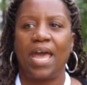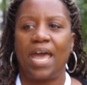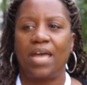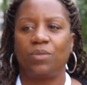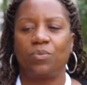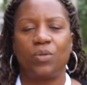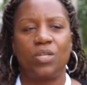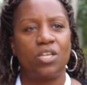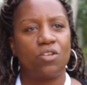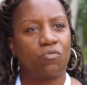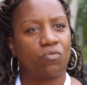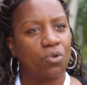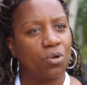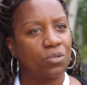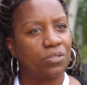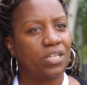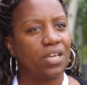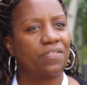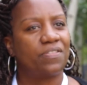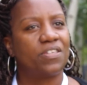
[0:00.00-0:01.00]
And when he
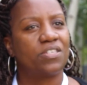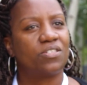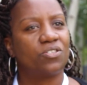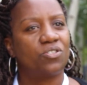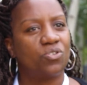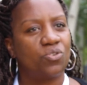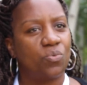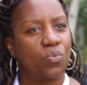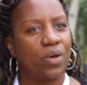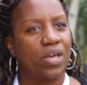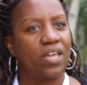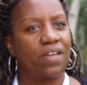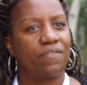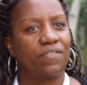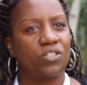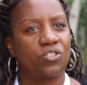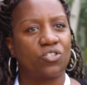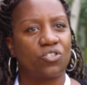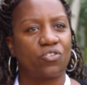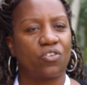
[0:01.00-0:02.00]
rolled out this new way of,
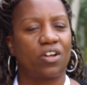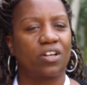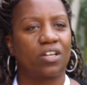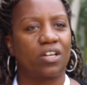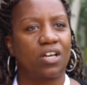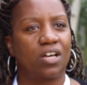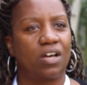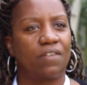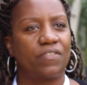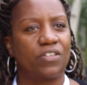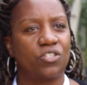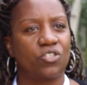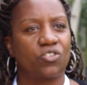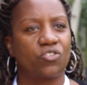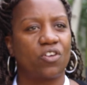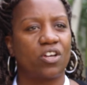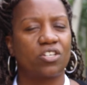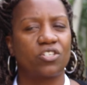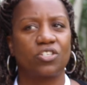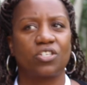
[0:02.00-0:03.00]
instruct of
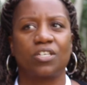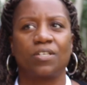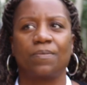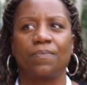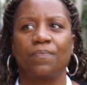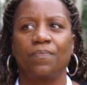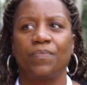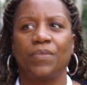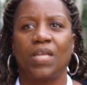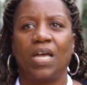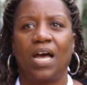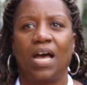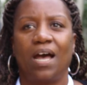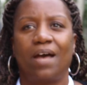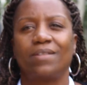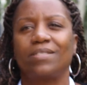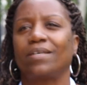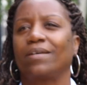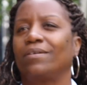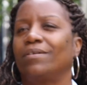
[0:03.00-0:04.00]
instruction,
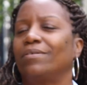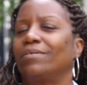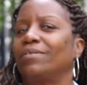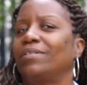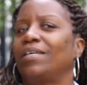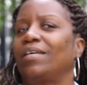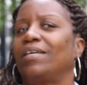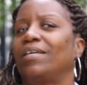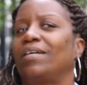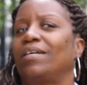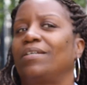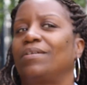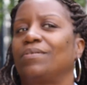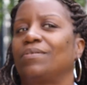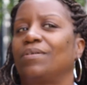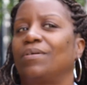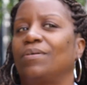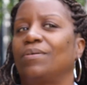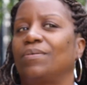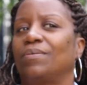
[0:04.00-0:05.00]
I was like, okay, I
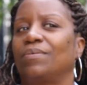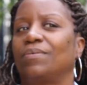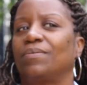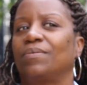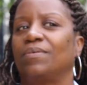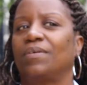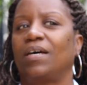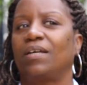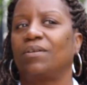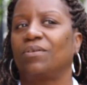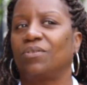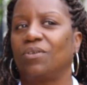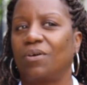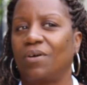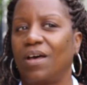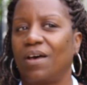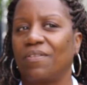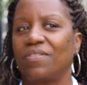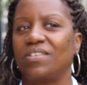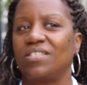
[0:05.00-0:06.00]
don't know. I don't know
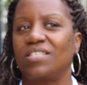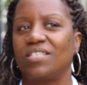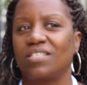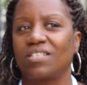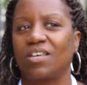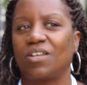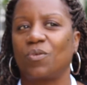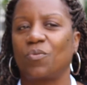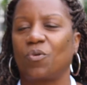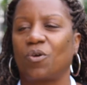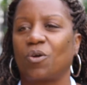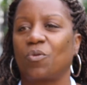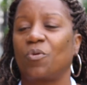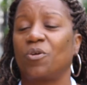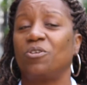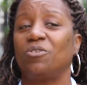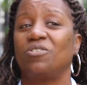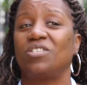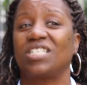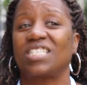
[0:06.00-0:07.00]
how this is going to work,
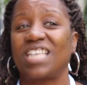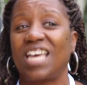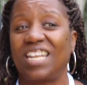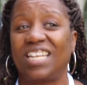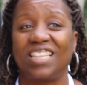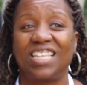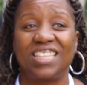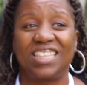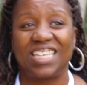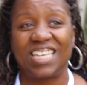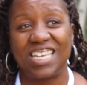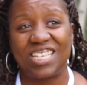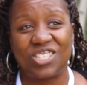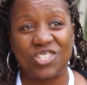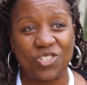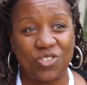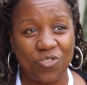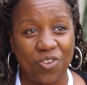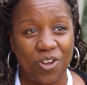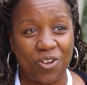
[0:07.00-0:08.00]
where you just kind of let the
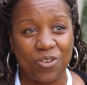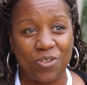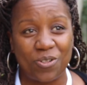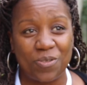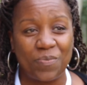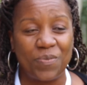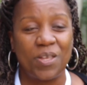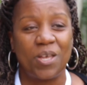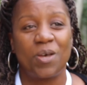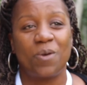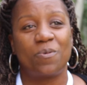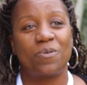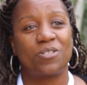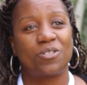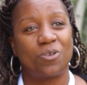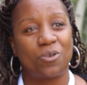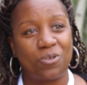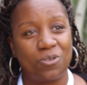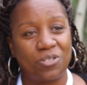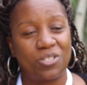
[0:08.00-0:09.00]
kids struggle. We're
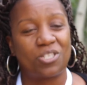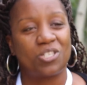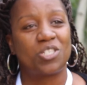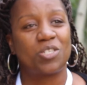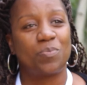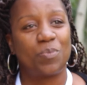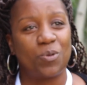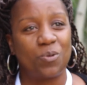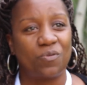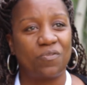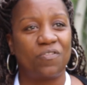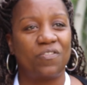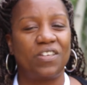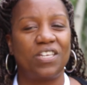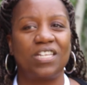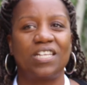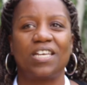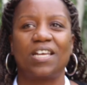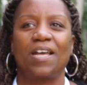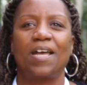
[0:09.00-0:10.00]
so used to spoon
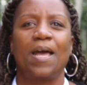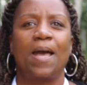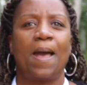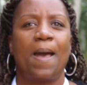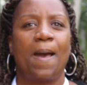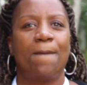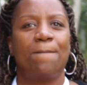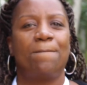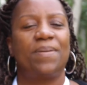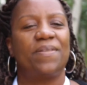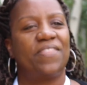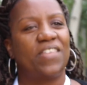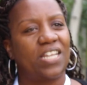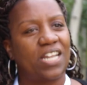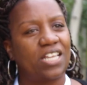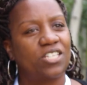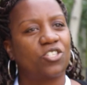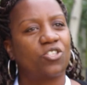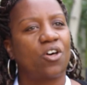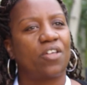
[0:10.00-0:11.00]
feeding. But
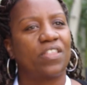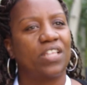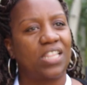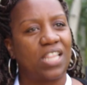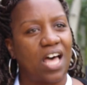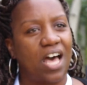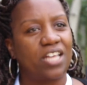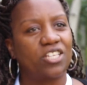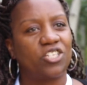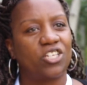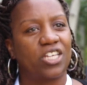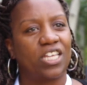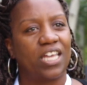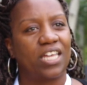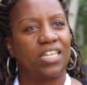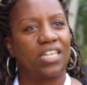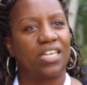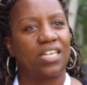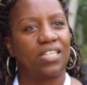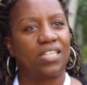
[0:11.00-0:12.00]
then I saw the logic
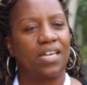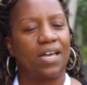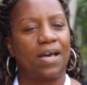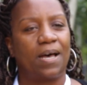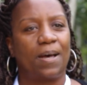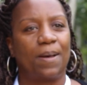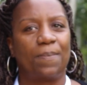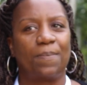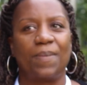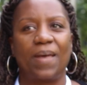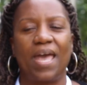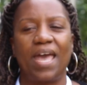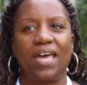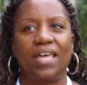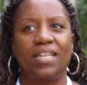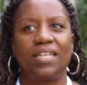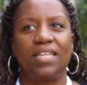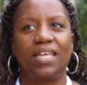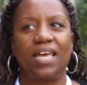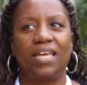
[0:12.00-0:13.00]
in it, um,
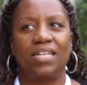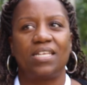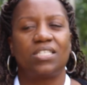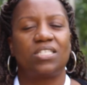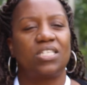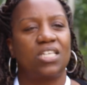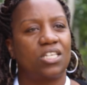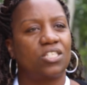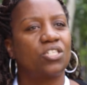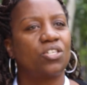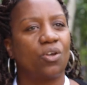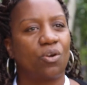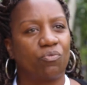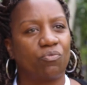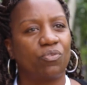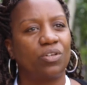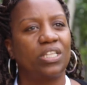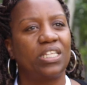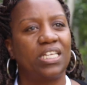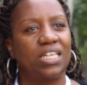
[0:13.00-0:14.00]
and, and it's, it's a
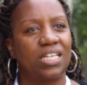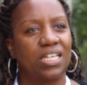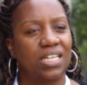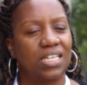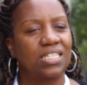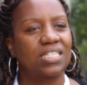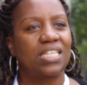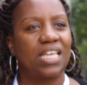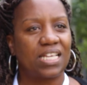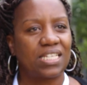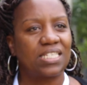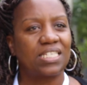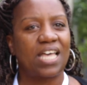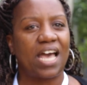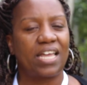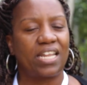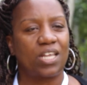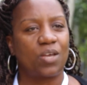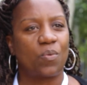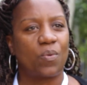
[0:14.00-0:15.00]
really
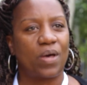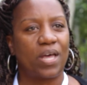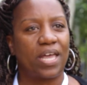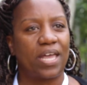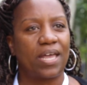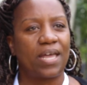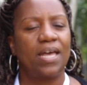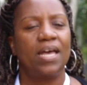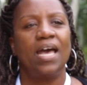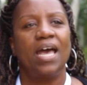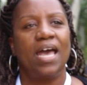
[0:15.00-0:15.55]
exciting way.